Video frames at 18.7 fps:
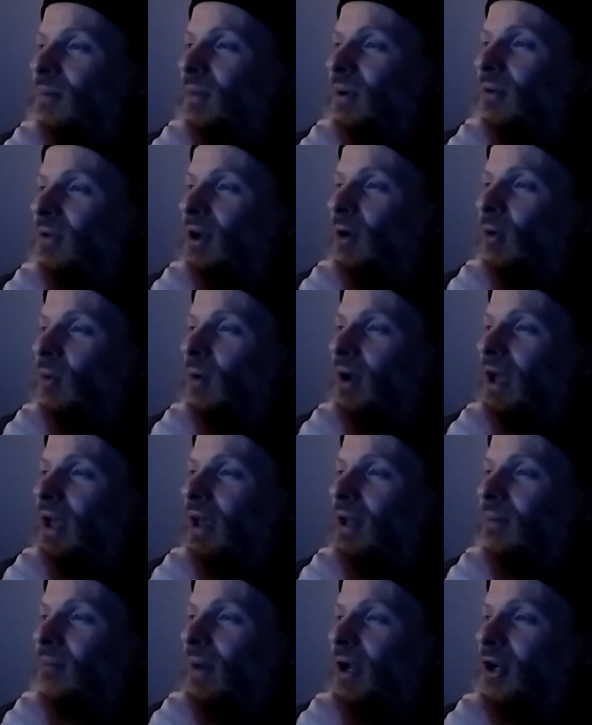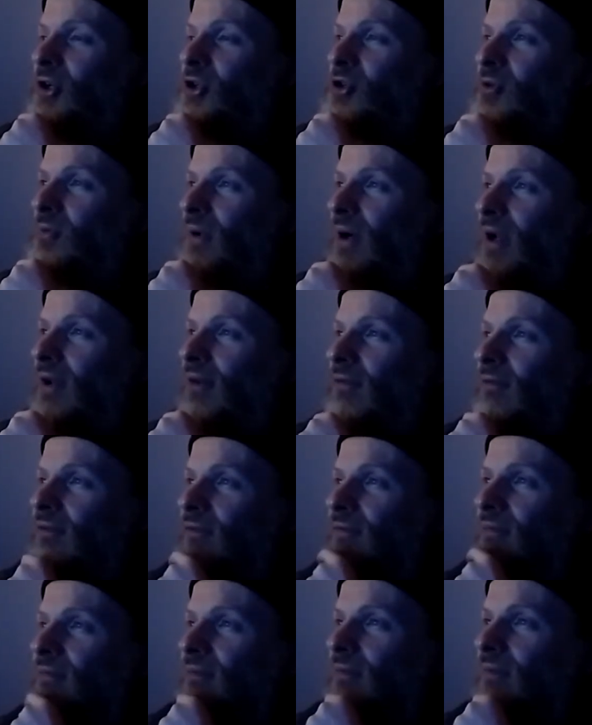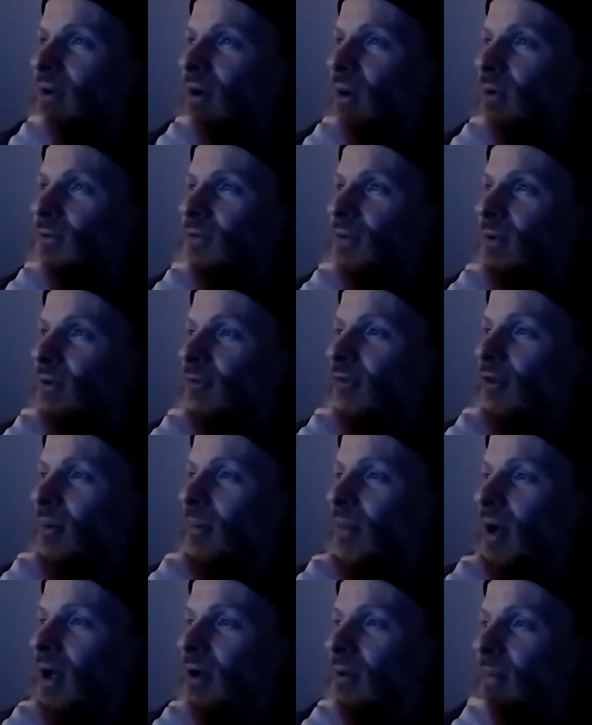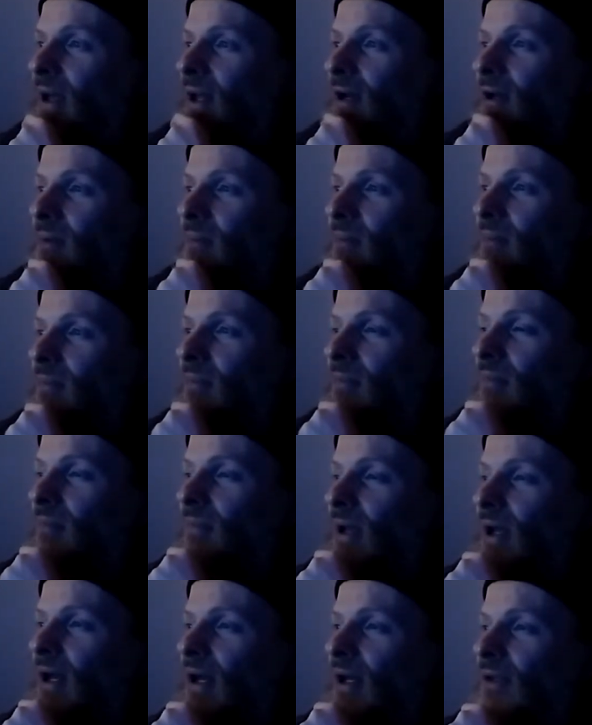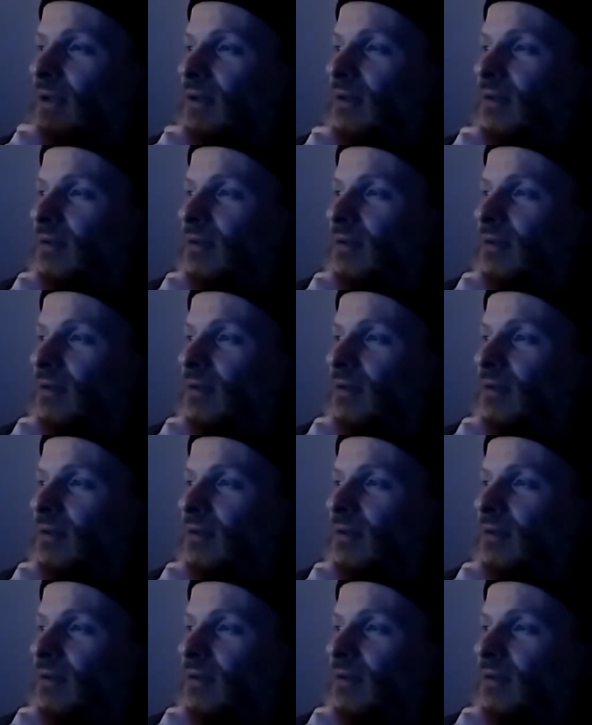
mo- oh, and Mike Shrieve, also from Automatic Man,